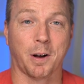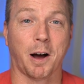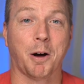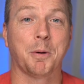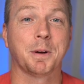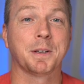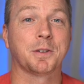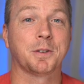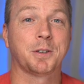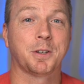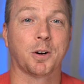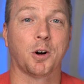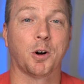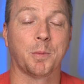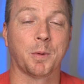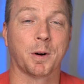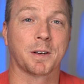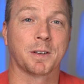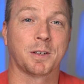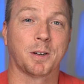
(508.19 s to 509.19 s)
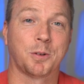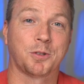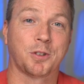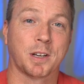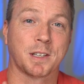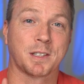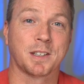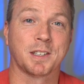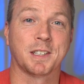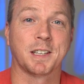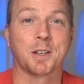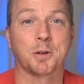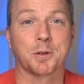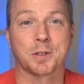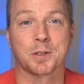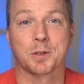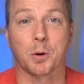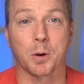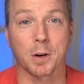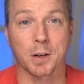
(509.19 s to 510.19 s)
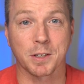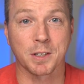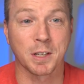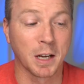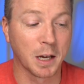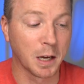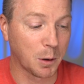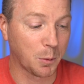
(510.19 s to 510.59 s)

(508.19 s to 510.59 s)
Always do your homework. Don't trust a single source